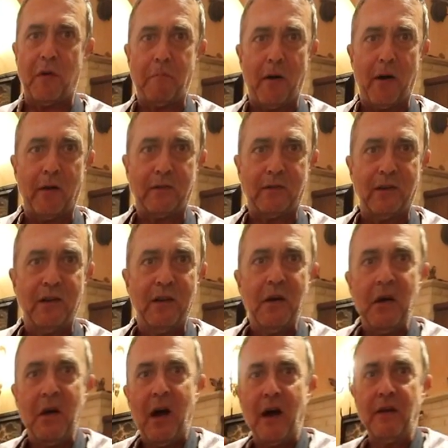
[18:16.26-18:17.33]
a part,
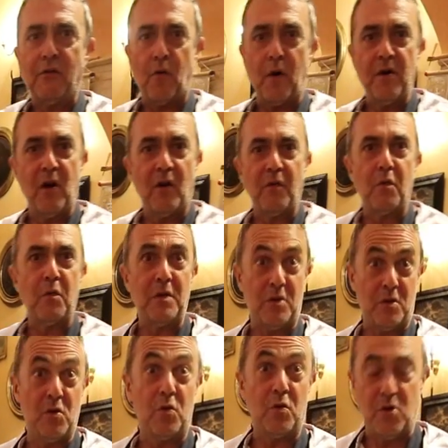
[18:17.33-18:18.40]
and renova with
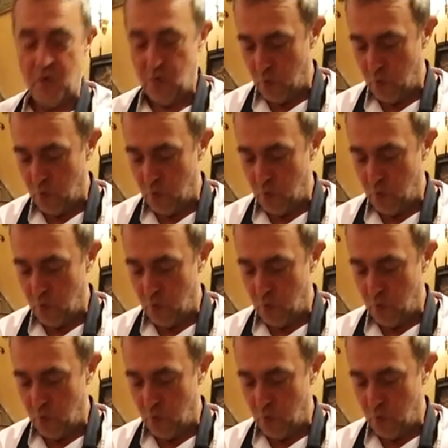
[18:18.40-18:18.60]
new